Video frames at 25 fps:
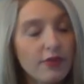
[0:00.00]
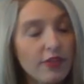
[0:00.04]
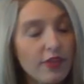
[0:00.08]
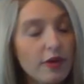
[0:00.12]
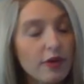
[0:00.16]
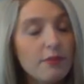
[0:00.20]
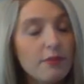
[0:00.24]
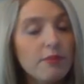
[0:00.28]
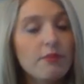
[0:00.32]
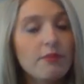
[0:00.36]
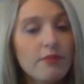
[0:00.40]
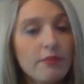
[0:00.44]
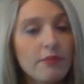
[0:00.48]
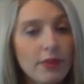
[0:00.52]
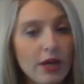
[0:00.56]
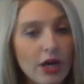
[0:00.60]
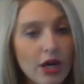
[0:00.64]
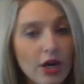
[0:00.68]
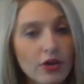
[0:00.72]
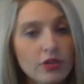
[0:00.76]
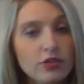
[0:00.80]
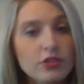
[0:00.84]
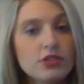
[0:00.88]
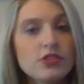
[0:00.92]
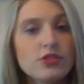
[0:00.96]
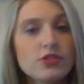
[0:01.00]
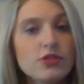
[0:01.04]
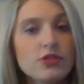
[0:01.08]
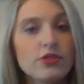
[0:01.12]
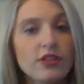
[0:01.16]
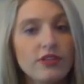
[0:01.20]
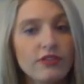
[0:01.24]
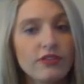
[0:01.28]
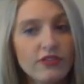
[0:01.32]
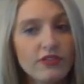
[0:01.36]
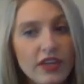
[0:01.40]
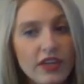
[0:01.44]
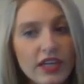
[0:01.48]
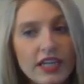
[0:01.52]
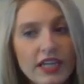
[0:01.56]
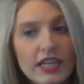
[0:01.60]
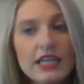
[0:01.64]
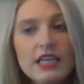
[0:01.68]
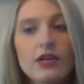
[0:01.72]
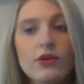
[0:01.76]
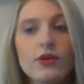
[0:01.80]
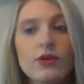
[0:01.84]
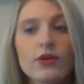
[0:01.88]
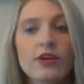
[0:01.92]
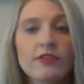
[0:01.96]
the bones or the
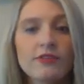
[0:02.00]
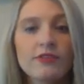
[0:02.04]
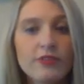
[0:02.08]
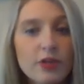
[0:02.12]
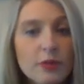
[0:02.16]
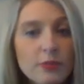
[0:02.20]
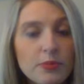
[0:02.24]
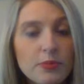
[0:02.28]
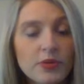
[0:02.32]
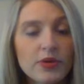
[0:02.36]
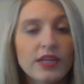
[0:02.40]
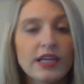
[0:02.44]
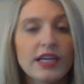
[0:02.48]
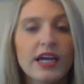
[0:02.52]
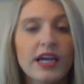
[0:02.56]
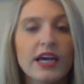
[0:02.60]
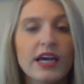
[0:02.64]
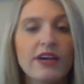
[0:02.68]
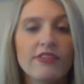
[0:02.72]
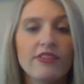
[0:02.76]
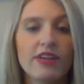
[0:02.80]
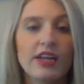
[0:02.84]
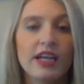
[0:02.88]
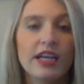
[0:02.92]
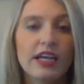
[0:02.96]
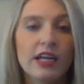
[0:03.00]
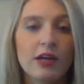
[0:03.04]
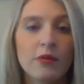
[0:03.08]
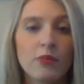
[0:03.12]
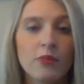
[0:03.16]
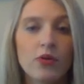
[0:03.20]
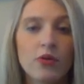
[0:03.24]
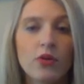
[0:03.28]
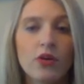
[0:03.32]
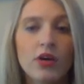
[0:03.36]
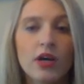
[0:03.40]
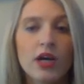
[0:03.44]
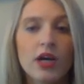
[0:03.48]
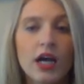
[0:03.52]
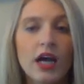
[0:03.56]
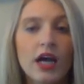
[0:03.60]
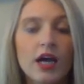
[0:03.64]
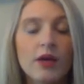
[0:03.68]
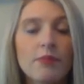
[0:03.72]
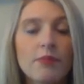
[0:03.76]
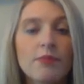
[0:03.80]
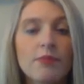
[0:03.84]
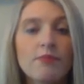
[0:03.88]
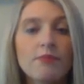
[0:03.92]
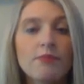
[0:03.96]
feet or footprint of an animal,
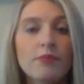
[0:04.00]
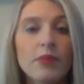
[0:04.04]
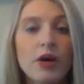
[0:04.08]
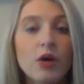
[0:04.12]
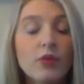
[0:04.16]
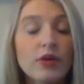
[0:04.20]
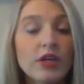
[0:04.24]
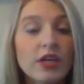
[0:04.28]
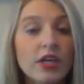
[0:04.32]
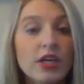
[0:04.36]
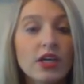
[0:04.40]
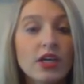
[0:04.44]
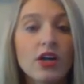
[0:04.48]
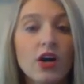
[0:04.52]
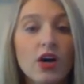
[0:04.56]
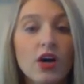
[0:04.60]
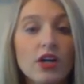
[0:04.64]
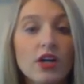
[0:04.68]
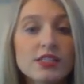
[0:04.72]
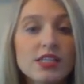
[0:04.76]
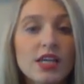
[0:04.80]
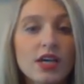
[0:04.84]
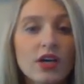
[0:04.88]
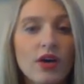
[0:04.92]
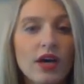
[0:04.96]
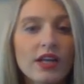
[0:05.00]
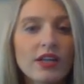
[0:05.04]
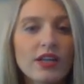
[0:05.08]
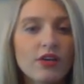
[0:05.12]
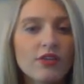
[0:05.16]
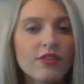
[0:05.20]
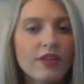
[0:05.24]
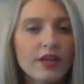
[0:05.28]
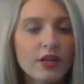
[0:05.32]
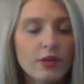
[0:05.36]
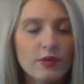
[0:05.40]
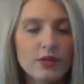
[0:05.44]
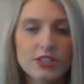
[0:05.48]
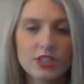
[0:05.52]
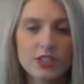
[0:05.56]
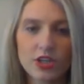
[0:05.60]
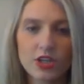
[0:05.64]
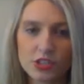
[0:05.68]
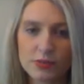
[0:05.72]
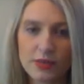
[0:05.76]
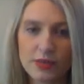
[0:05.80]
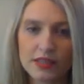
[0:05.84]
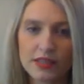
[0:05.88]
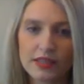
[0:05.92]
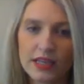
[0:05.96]
but we could also, I don't think we
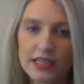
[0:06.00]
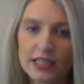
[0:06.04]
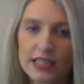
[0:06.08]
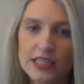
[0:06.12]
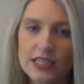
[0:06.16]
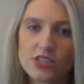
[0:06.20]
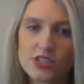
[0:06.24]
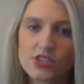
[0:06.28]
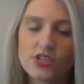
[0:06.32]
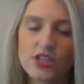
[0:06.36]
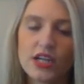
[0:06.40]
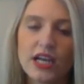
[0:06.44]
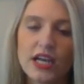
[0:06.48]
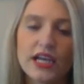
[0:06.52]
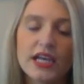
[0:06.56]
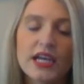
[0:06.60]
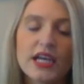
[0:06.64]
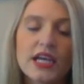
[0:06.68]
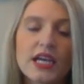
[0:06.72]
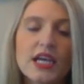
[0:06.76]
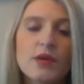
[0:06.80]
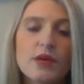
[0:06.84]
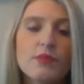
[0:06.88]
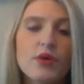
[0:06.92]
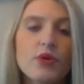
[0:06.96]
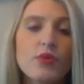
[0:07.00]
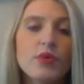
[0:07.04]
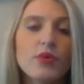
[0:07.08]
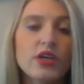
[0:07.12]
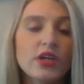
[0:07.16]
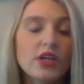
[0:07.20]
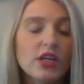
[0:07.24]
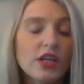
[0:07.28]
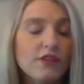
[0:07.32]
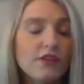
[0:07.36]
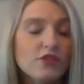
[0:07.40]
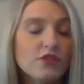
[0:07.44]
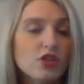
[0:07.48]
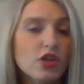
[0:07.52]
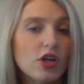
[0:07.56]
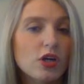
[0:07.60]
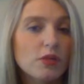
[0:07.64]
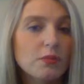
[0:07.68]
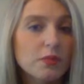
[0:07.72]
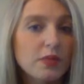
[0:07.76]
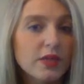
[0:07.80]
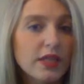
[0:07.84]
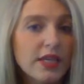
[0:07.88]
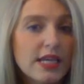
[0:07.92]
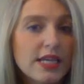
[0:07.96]
talked about that yesterday, but we could have
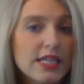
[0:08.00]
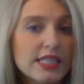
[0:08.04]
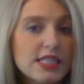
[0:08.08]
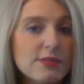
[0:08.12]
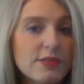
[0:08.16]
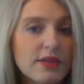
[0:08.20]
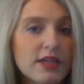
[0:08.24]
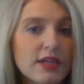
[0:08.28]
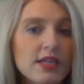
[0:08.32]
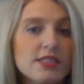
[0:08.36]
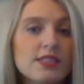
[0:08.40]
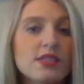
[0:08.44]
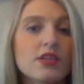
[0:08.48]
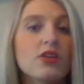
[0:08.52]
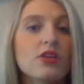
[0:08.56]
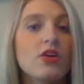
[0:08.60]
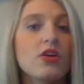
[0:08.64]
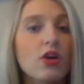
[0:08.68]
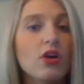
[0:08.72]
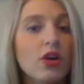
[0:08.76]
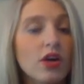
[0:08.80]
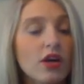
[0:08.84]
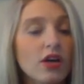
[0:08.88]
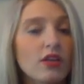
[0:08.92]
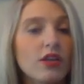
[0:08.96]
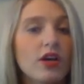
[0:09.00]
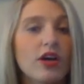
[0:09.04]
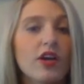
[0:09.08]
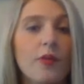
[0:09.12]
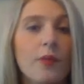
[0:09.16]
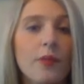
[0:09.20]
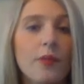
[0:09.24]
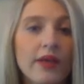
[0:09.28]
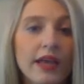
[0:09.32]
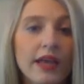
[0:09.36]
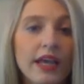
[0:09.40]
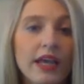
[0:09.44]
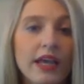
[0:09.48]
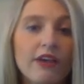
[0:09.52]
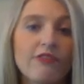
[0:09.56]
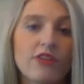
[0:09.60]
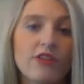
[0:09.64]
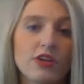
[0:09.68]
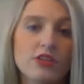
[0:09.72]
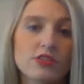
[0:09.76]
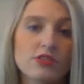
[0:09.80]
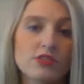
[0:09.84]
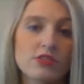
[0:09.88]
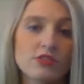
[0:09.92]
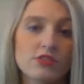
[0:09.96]
drawn plants because there are a lot of plant
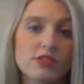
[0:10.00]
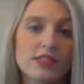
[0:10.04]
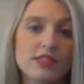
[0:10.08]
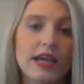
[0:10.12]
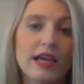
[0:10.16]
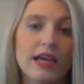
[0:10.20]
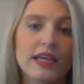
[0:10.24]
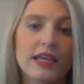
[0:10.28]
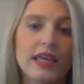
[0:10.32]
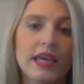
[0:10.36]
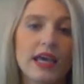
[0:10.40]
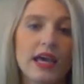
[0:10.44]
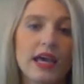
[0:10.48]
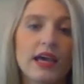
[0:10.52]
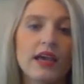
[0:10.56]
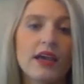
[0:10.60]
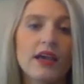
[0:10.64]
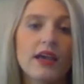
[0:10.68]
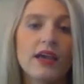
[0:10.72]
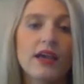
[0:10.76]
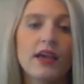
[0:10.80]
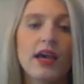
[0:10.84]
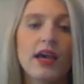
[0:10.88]
fossils that get